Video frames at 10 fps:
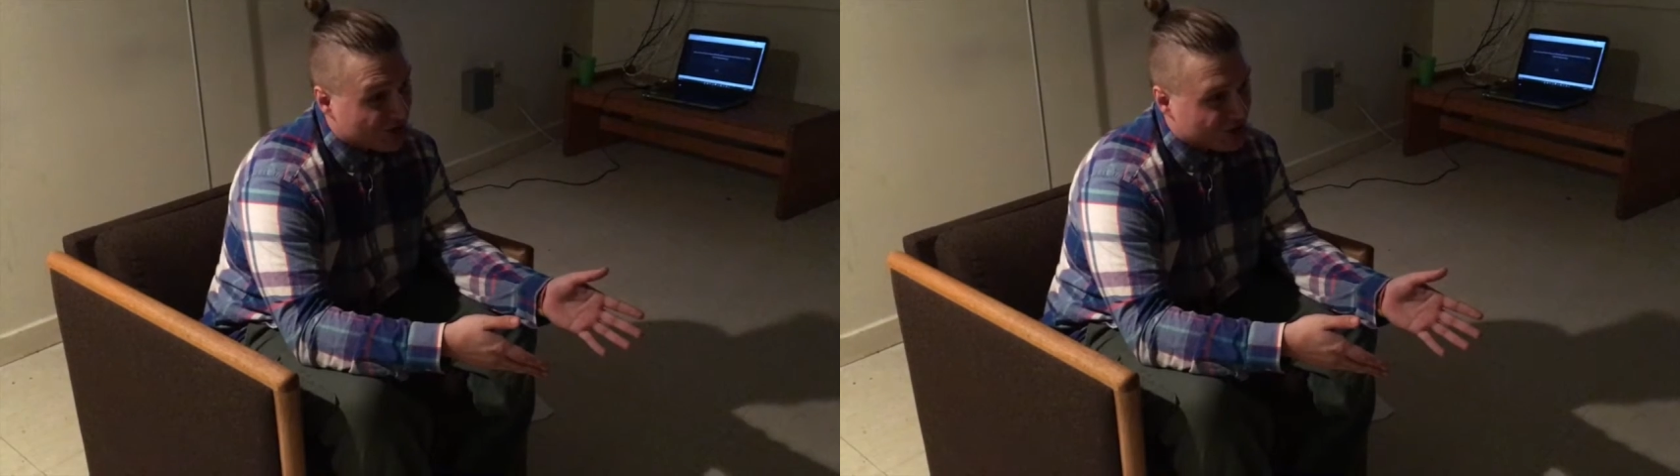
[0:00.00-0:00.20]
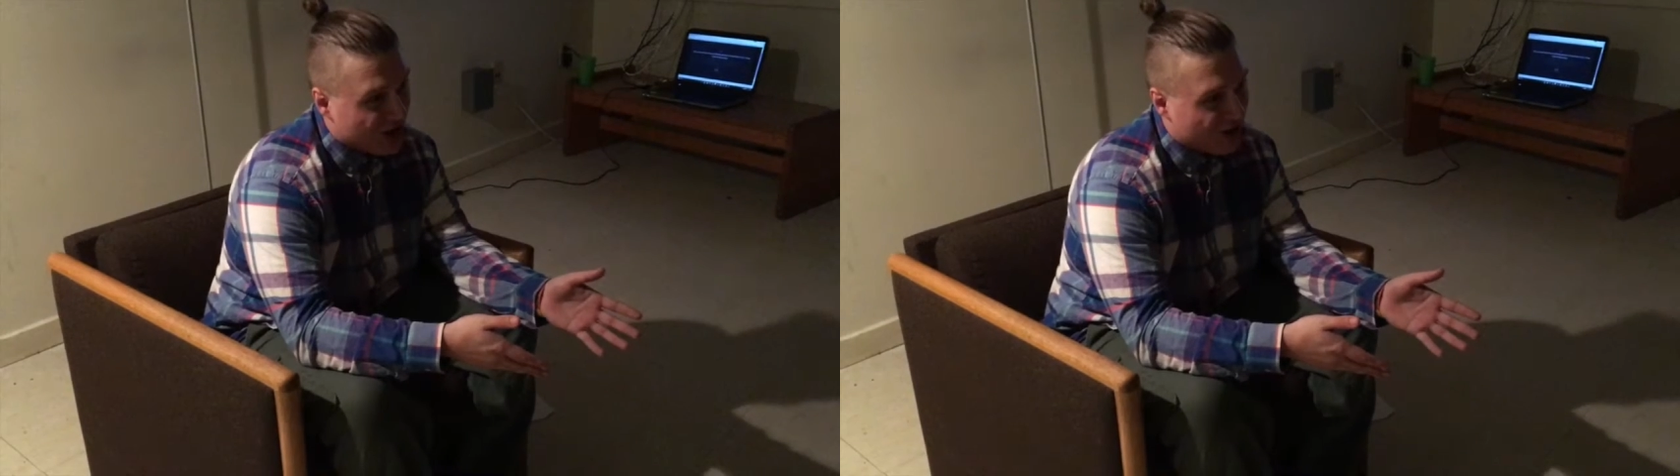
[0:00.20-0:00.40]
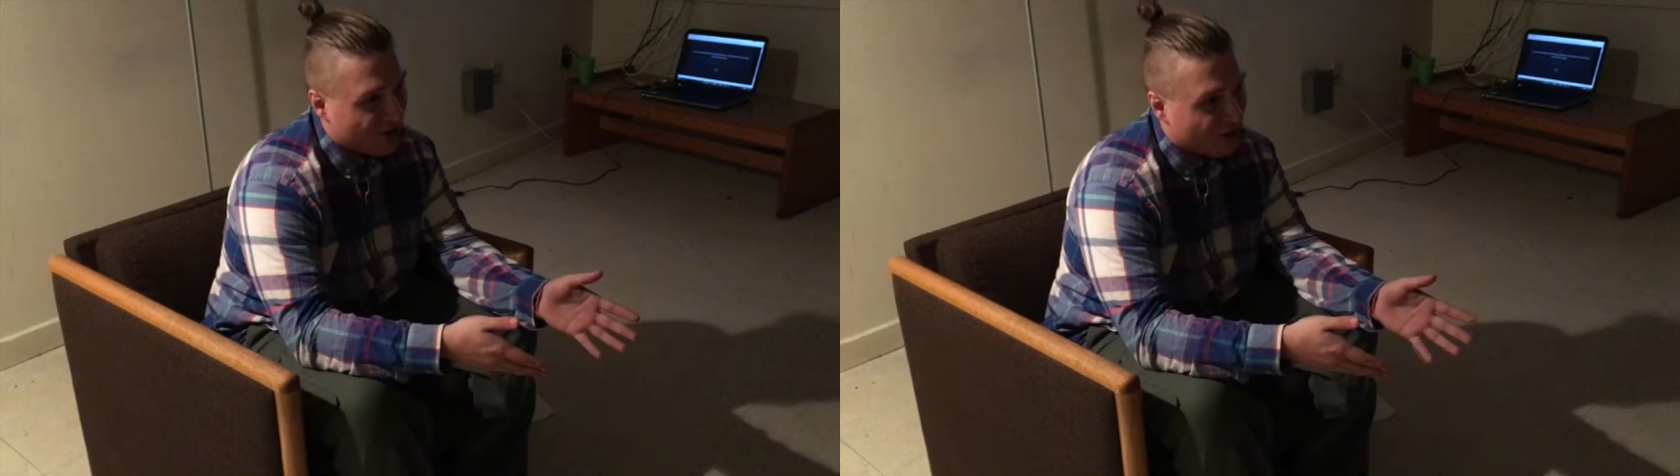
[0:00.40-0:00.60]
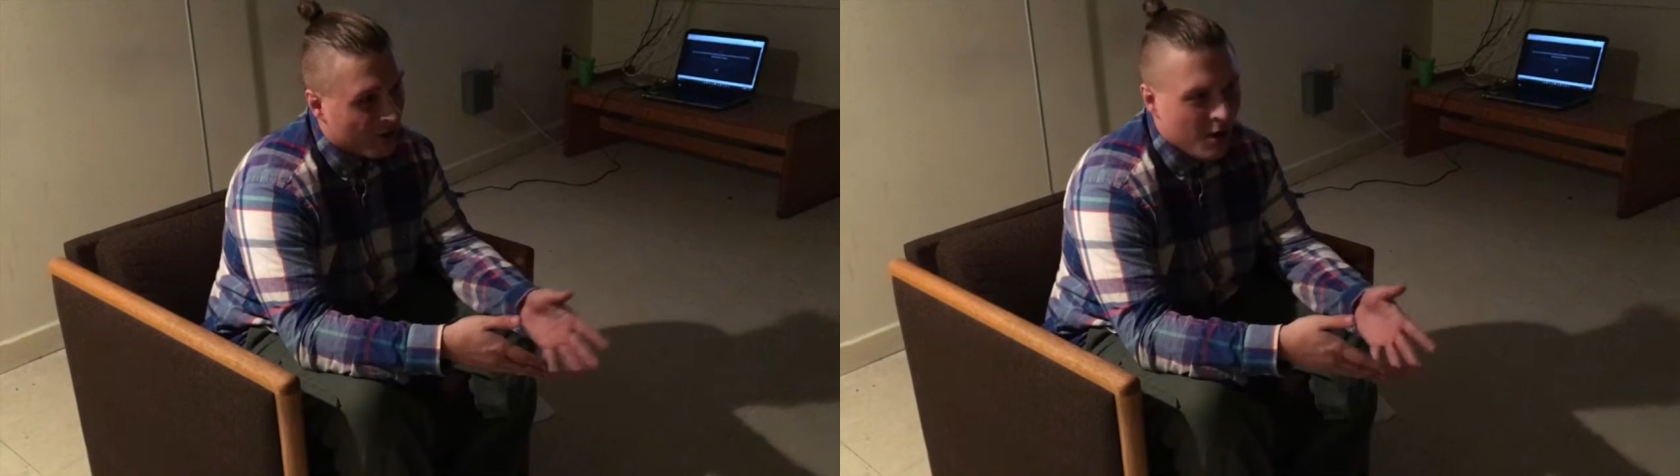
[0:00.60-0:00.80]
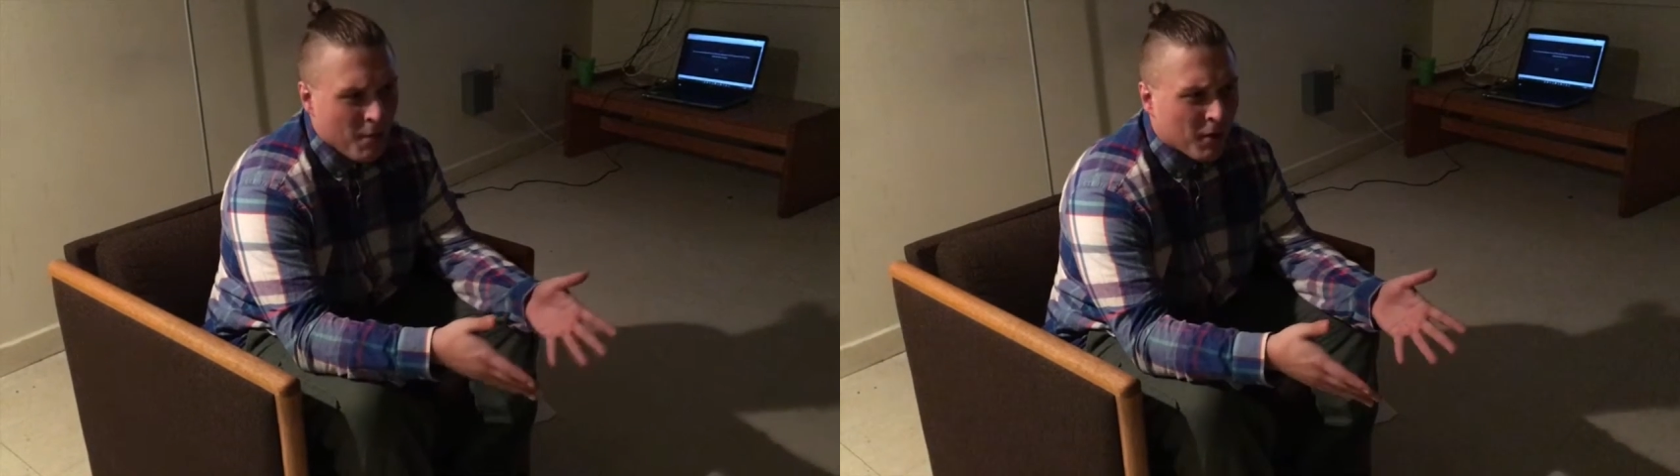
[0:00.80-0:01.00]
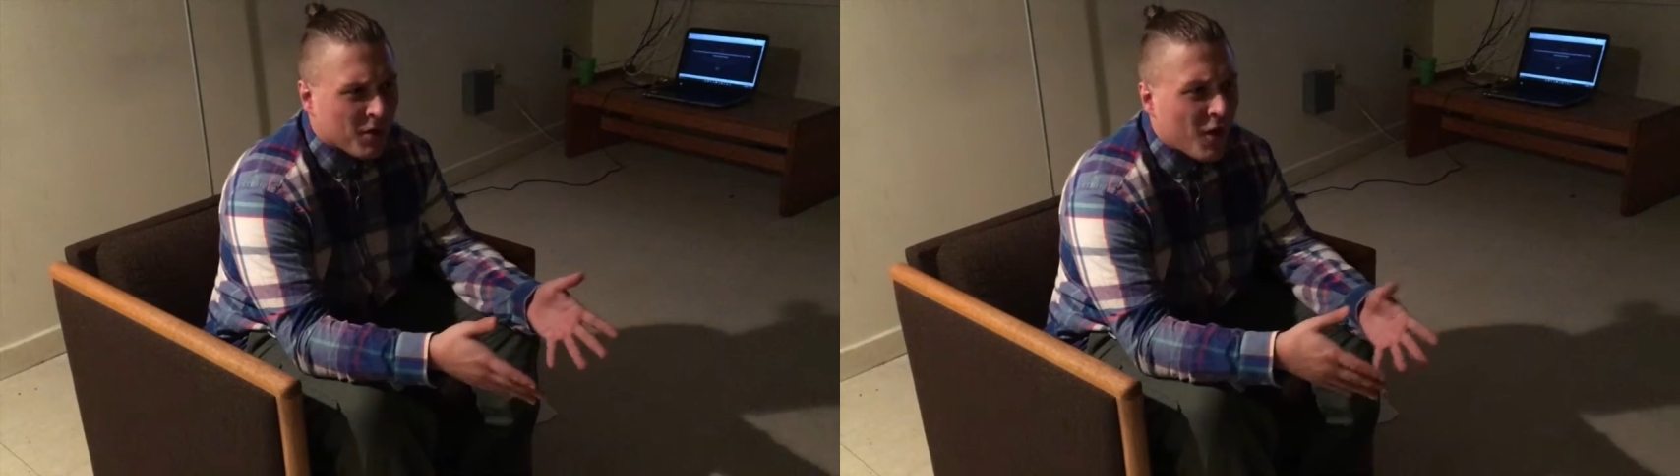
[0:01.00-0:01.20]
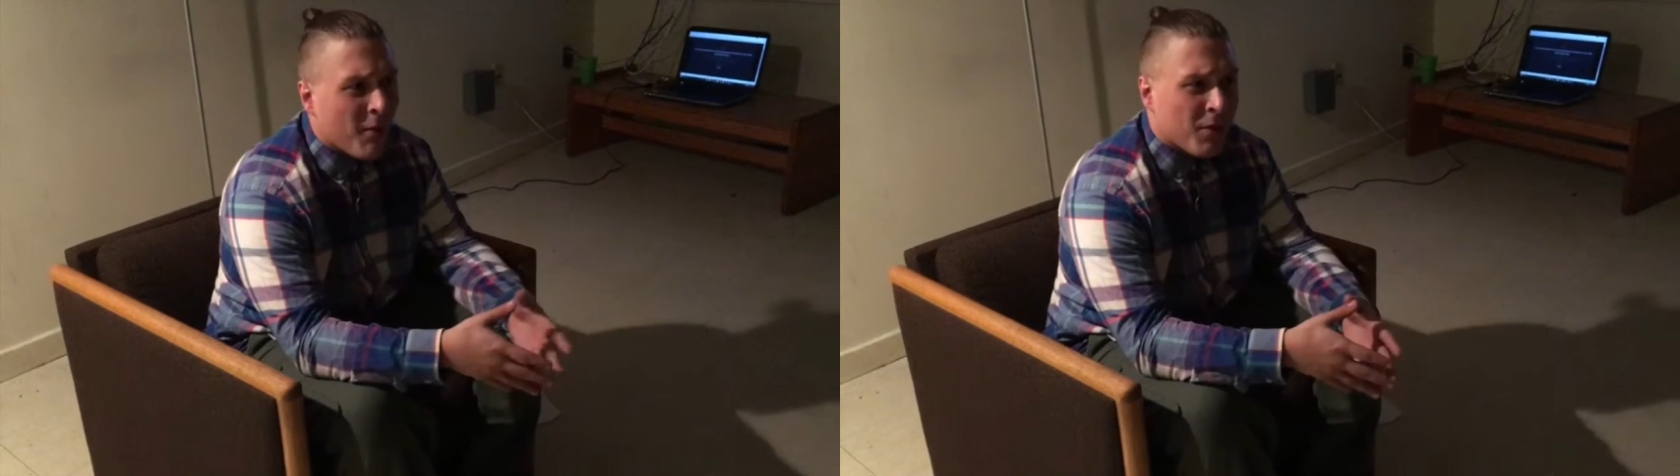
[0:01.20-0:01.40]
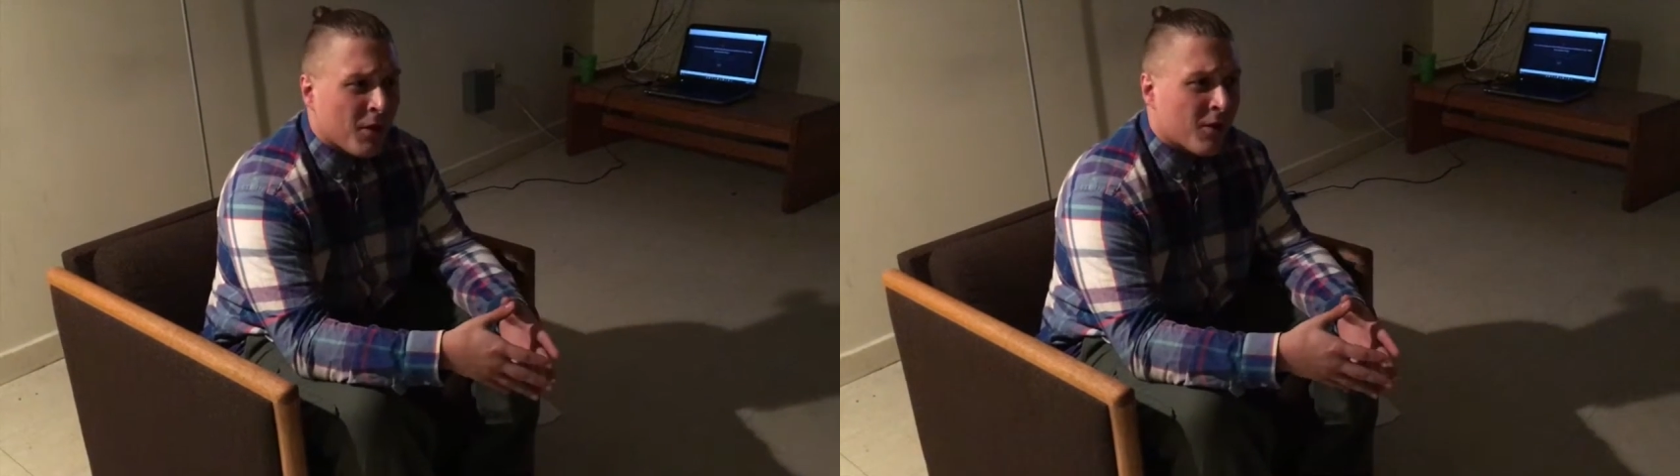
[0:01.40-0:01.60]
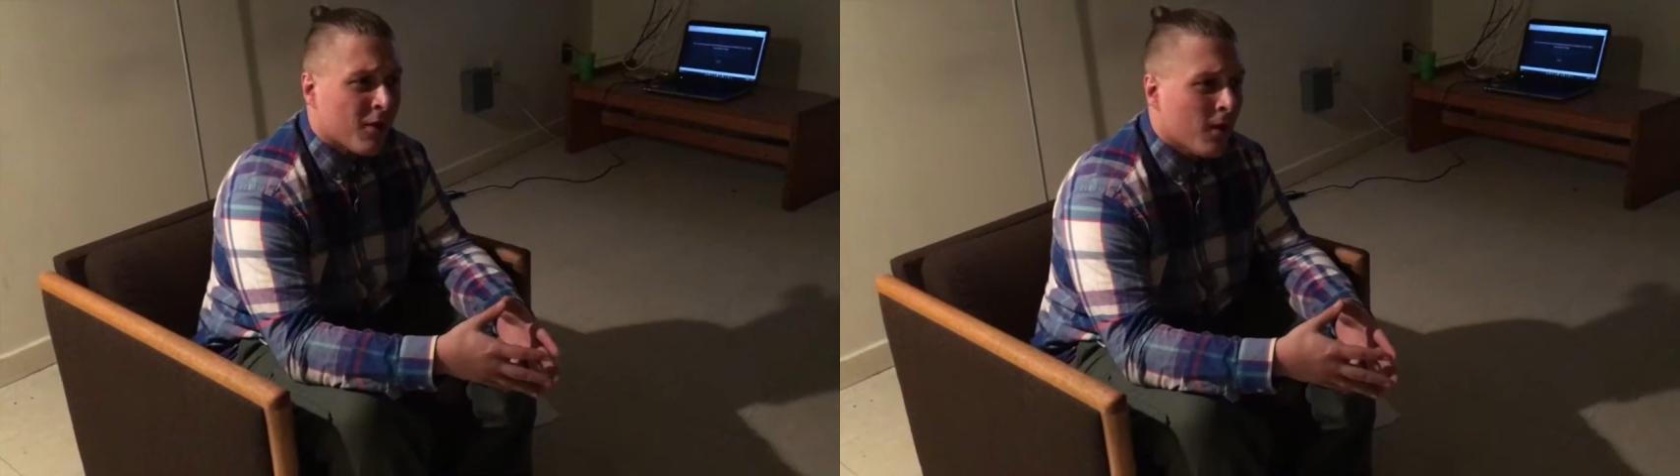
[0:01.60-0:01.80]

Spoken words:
Channel, but something.